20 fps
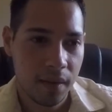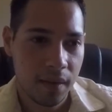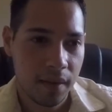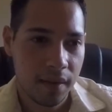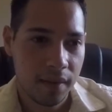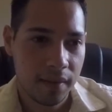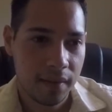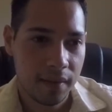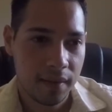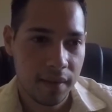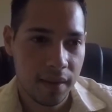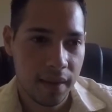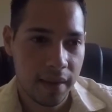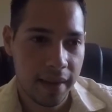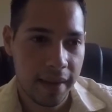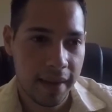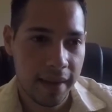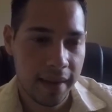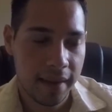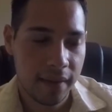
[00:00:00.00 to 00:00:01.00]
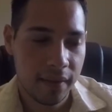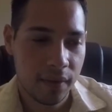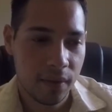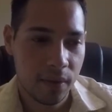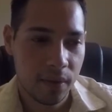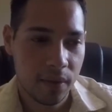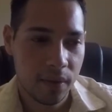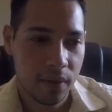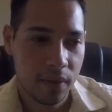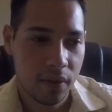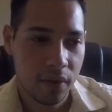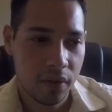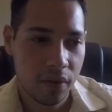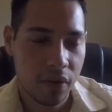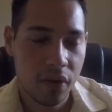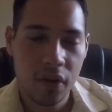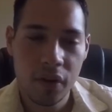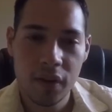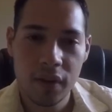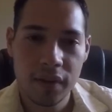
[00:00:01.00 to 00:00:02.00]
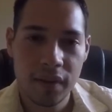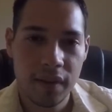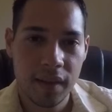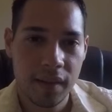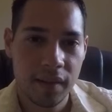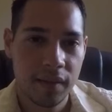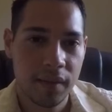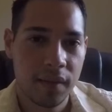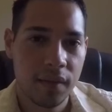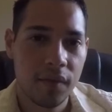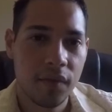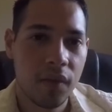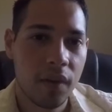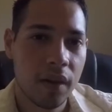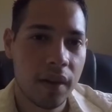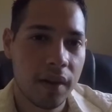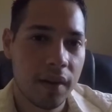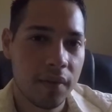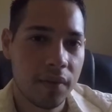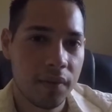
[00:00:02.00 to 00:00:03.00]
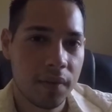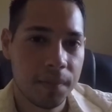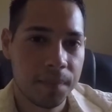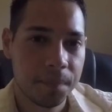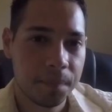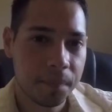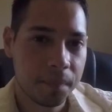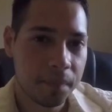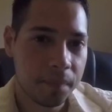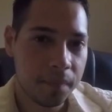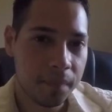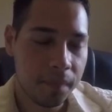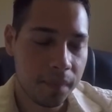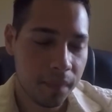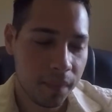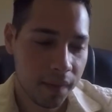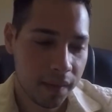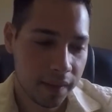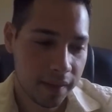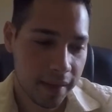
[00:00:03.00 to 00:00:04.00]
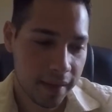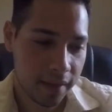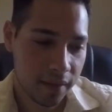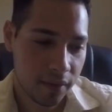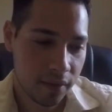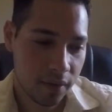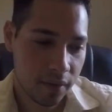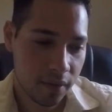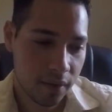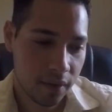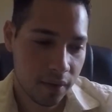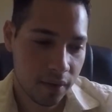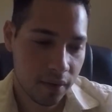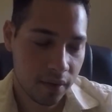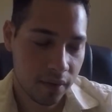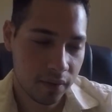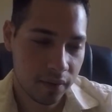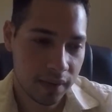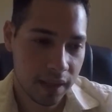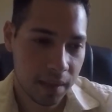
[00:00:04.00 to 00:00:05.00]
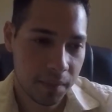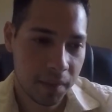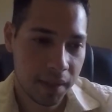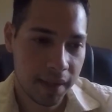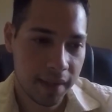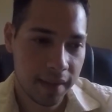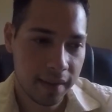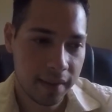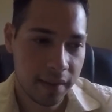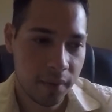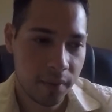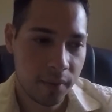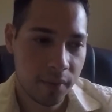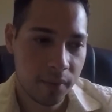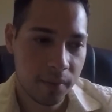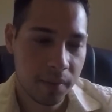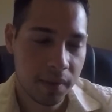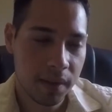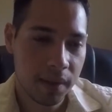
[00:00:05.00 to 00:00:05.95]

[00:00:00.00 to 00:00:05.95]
sand or dirt doesn't fall off that could contaminate the room.